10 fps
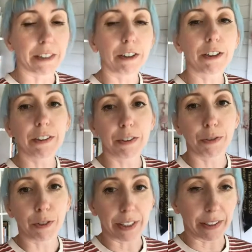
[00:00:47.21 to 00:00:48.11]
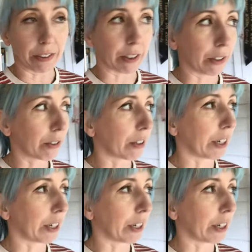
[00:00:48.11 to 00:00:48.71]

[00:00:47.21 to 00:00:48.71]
there are lots of different writing styles.